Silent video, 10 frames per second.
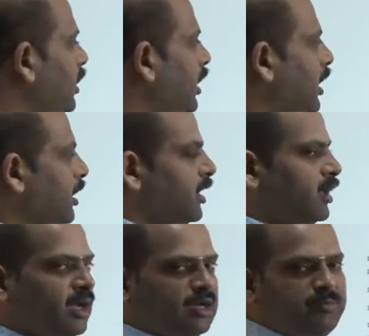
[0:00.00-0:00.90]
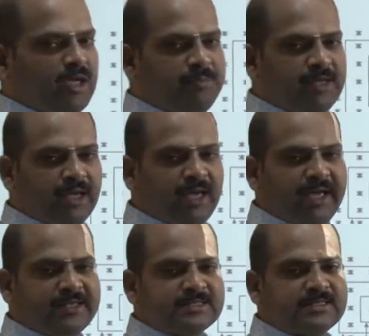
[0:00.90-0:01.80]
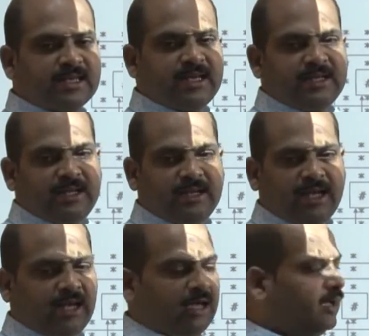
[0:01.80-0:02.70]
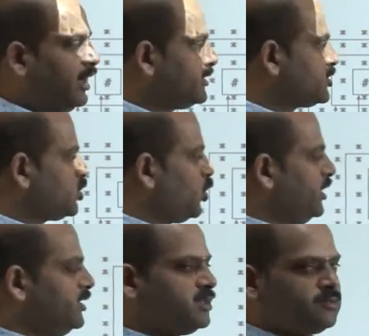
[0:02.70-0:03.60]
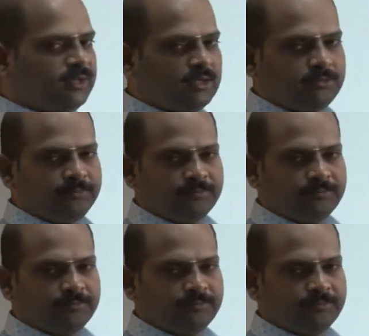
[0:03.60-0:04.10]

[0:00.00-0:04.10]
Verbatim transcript: or it may be a hexagonal as shown in this figure.